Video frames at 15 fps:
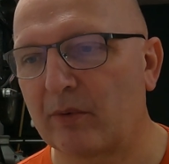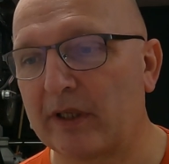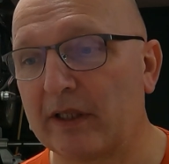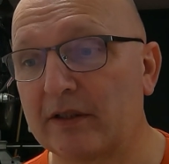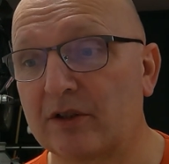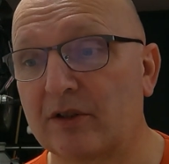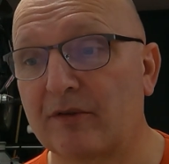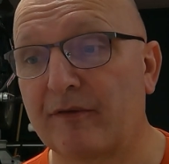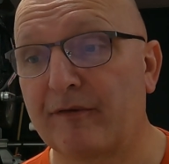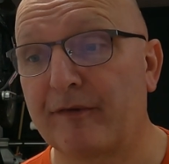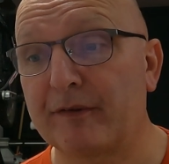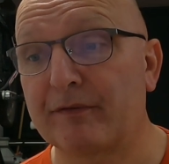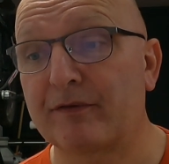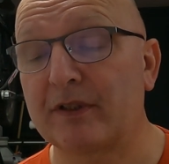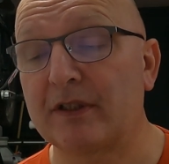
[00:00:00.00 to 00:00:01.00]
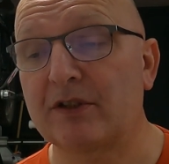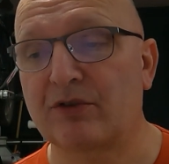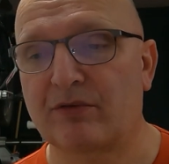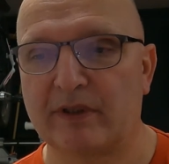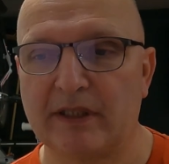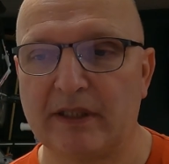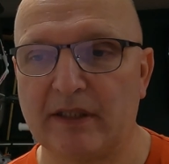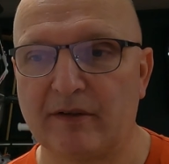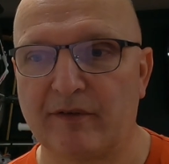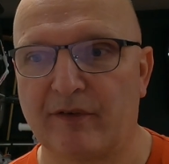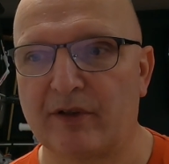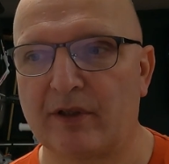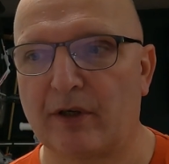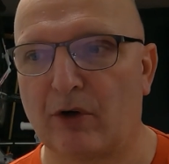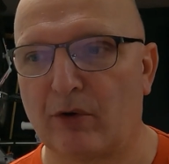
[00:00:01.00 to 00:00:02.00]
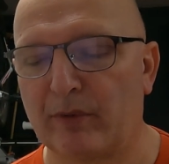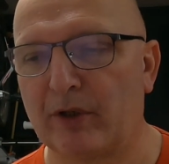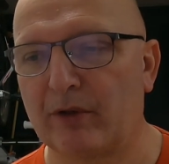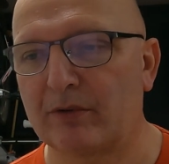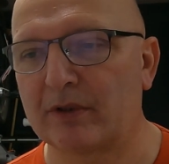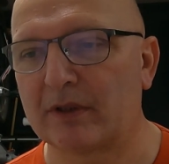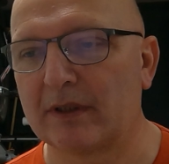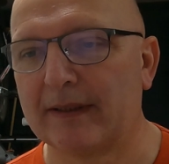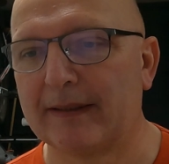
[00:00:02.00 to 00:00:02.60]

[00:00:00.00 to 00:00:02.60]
whereas 53 for the normal load.